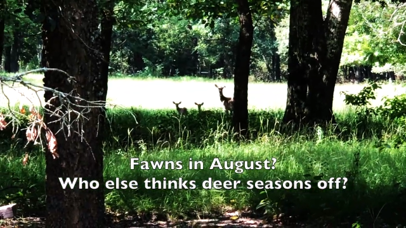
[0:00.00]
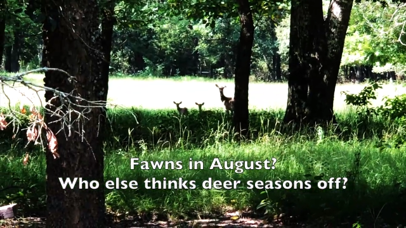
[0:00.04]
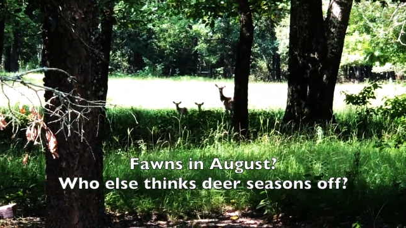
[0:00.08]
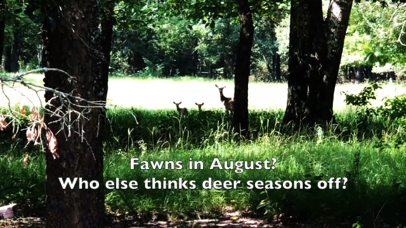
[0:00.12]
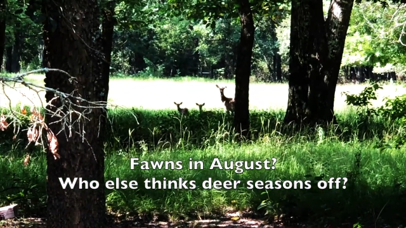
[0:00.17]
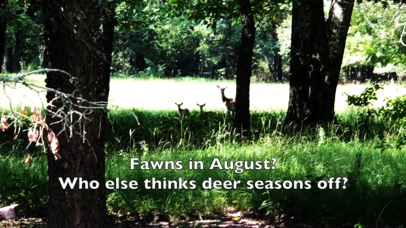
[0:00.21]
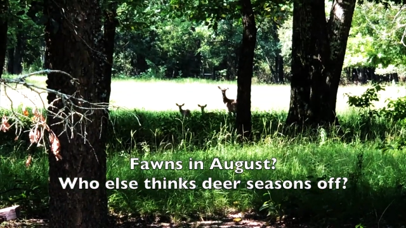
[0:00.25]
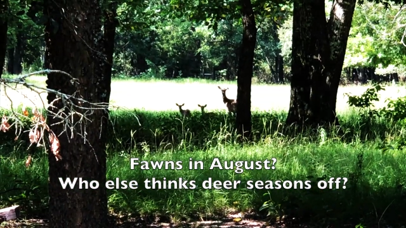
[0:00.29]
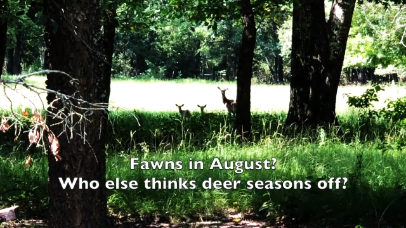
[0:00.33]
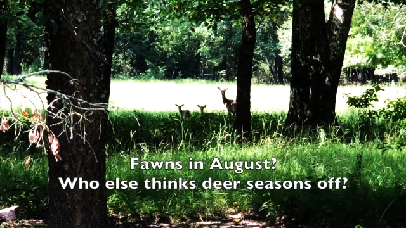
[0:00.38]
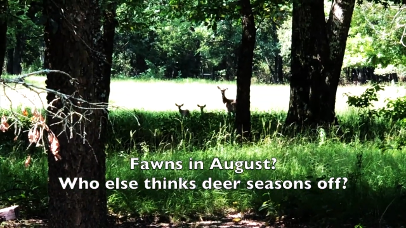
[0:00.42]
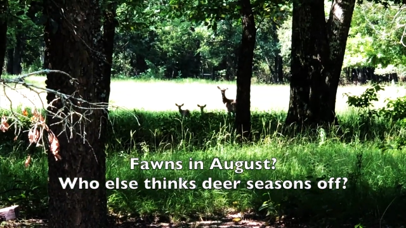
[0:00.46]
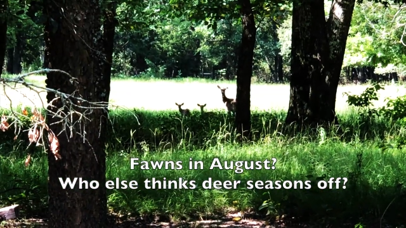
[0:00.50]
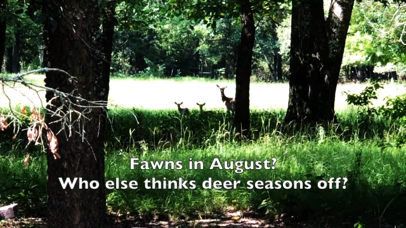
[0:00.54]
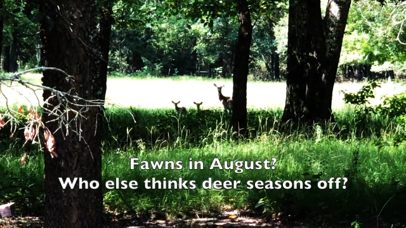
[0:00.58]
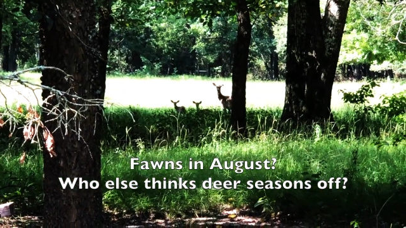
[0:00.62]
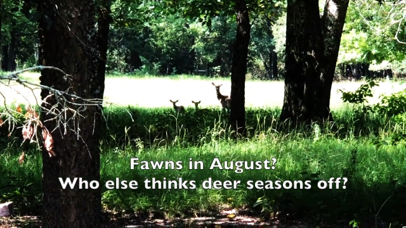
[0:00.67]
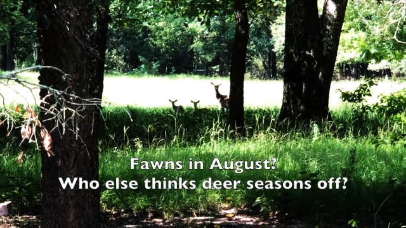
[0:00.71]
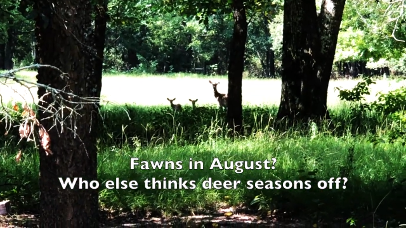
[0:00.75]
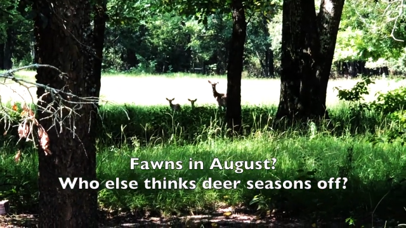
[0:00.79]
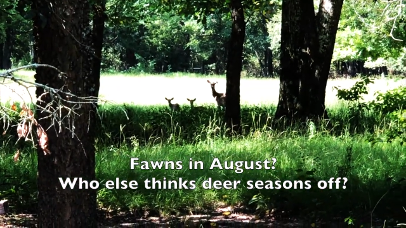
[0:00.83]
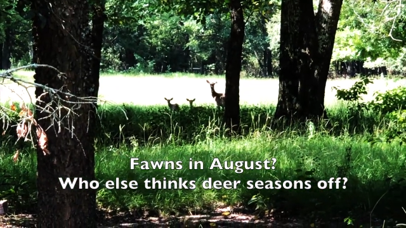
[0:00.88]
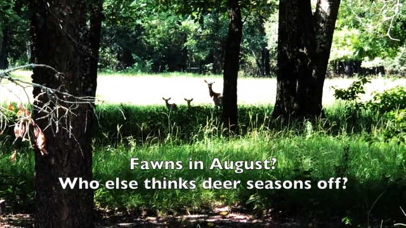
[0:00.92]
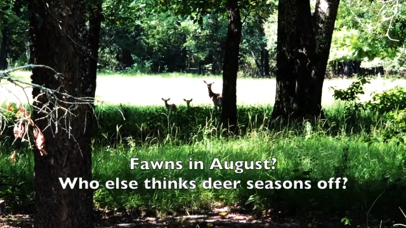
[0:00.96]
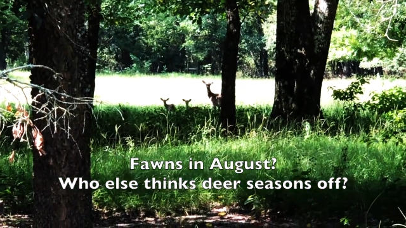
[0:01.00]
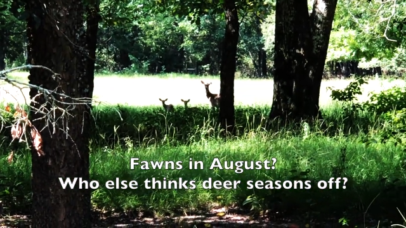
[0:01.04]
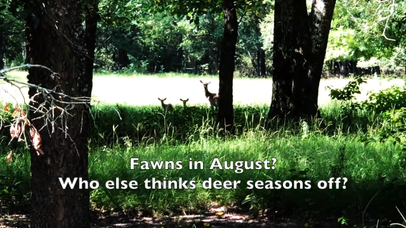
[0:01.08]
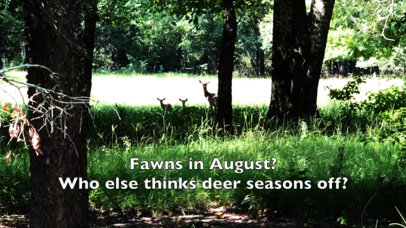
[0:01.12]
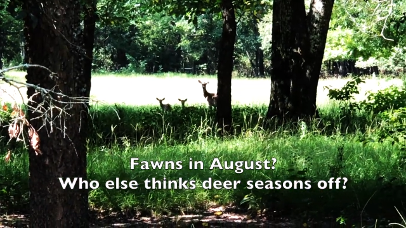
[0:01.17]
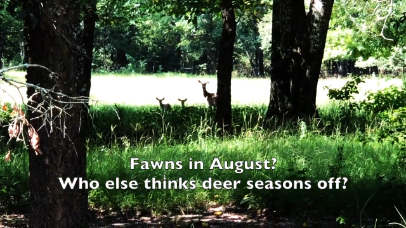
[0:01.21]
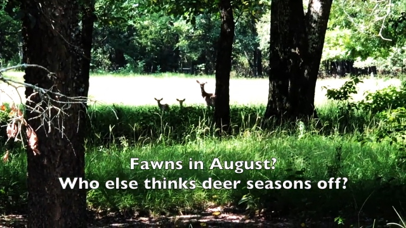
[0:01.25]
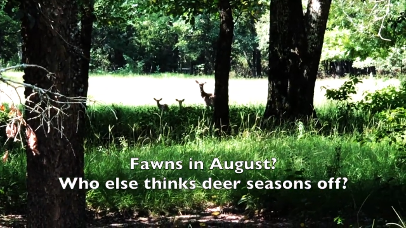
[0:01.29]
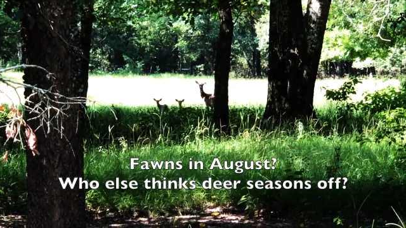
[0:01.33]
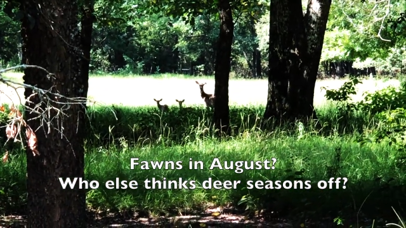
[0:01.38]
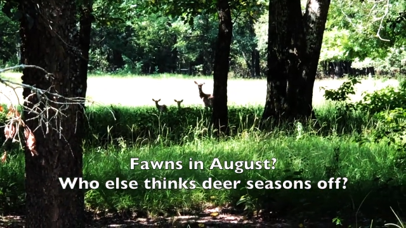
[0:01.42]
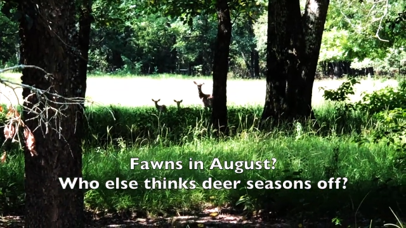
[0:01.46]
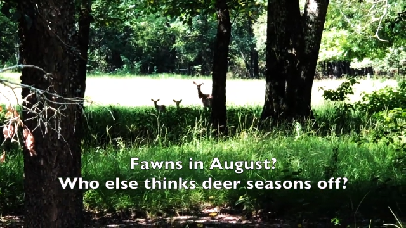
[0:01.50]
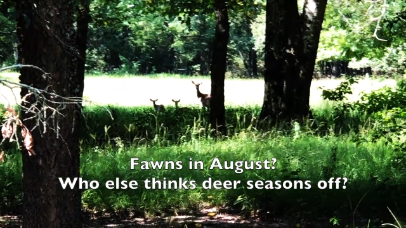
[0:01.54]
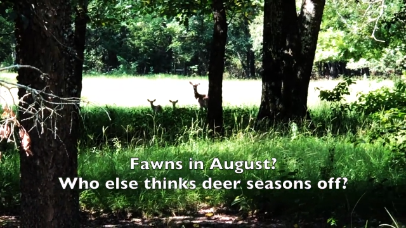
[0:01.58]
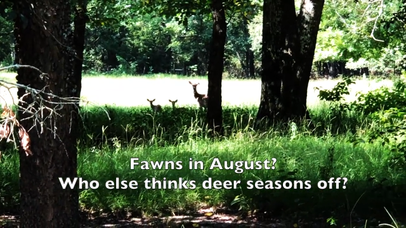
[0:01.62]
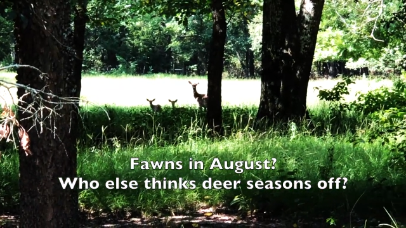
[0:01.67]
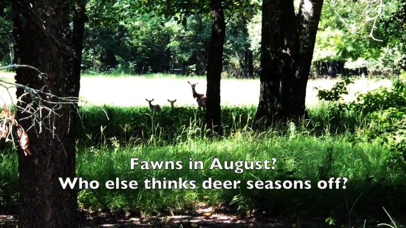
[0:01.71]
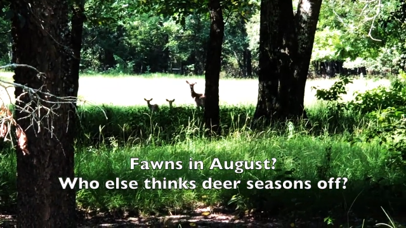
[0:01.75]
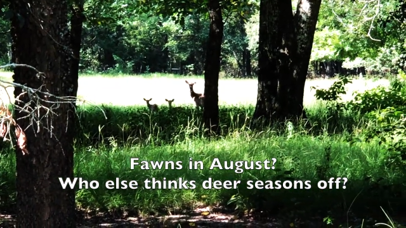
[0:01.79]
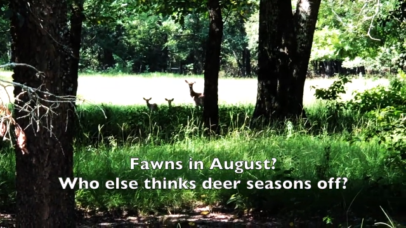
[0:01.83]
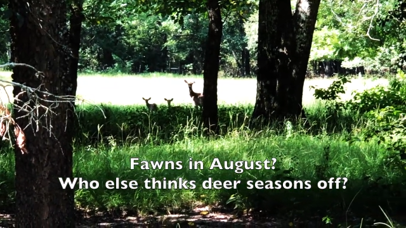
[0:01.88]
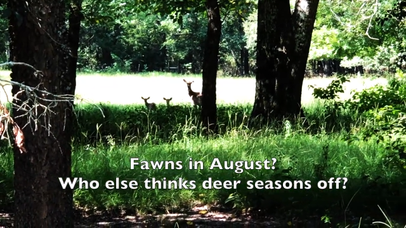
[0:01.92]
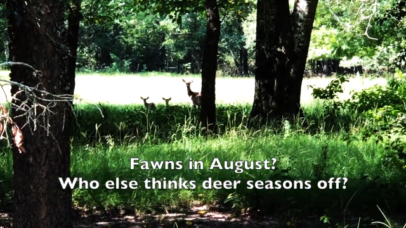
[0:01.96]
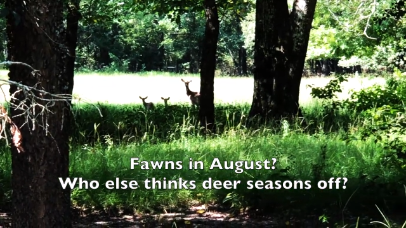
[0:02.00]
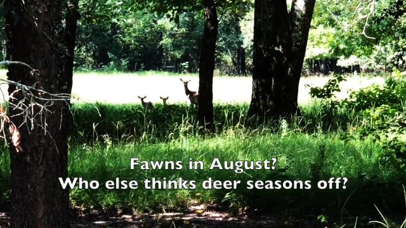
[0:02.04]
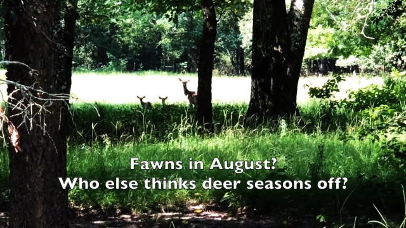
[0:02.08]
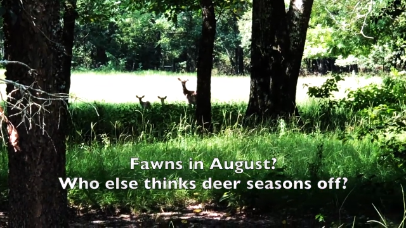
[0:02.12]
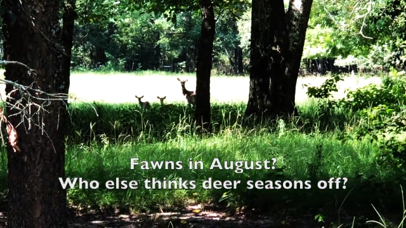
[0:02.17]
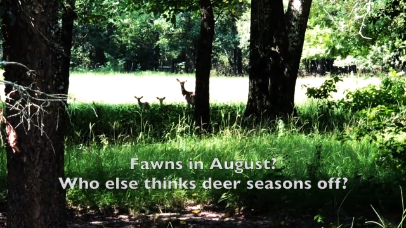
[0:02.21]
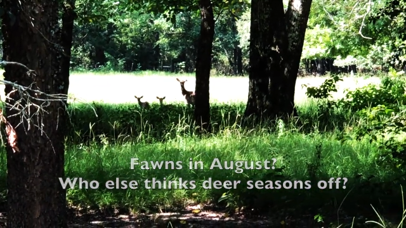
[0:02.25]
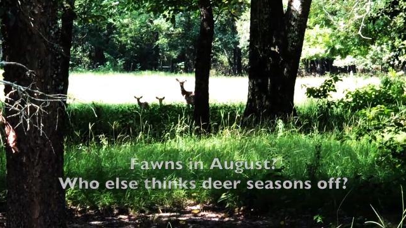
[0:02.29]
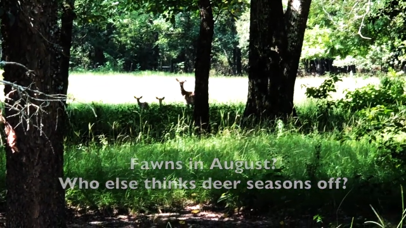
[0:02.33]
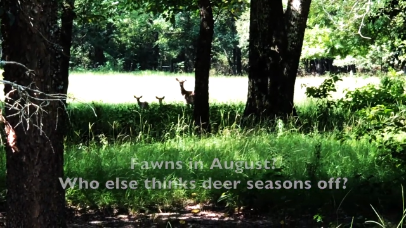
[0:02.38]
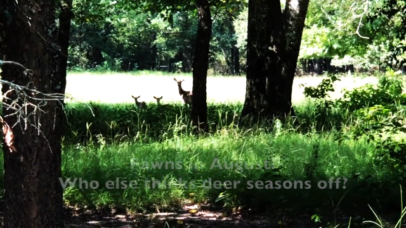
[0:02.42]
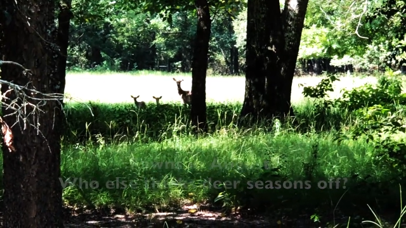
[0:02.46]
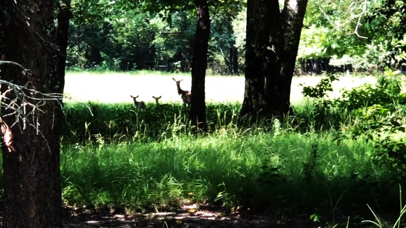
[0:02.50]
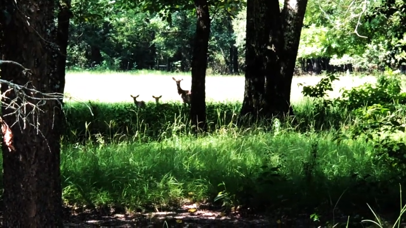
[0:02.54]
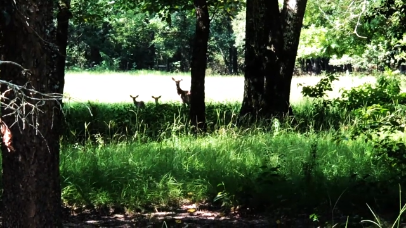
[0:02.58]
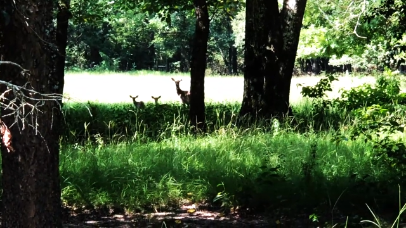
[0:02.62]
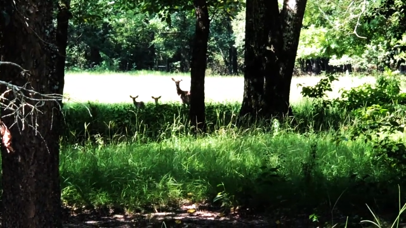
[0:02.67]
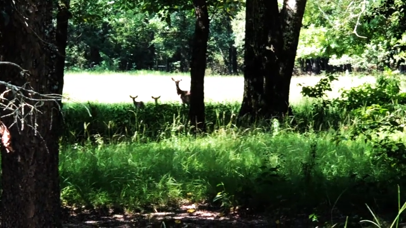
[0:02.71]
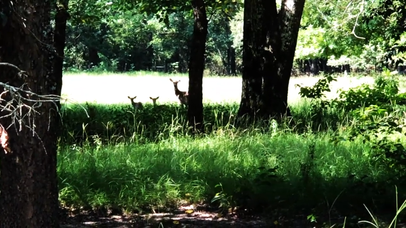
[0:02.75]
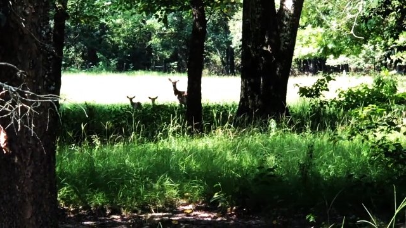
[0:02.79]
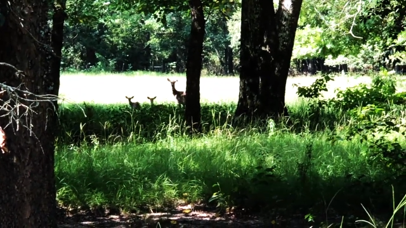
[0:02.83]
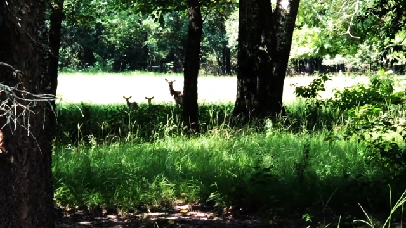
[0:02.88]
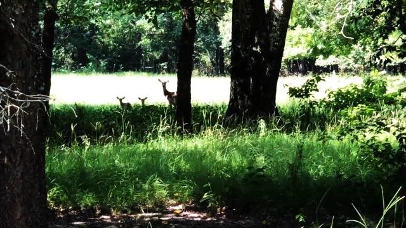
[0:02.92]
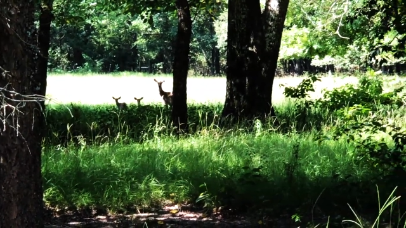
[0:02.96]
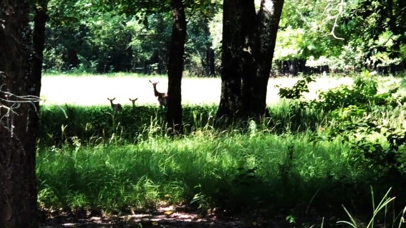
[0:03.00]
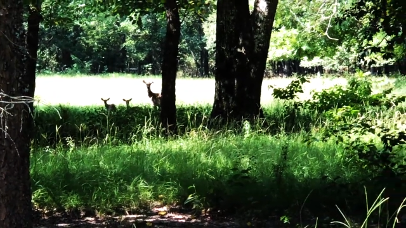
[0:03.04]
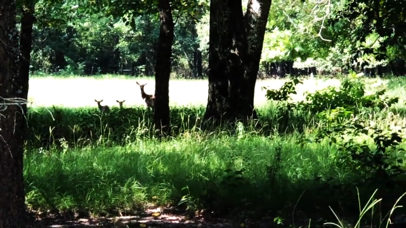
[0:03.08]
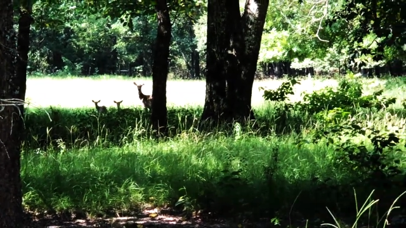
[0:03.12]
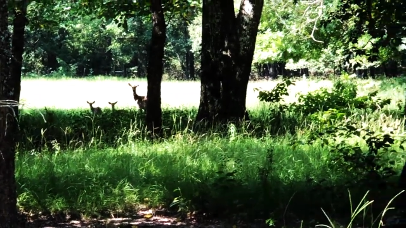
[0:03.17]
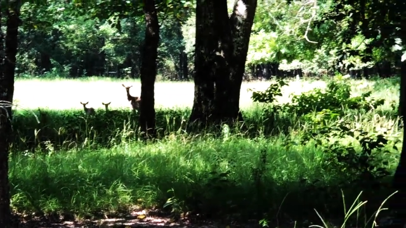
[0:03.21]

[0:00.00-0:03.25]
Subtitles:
No face is visible, so there are no lips to read.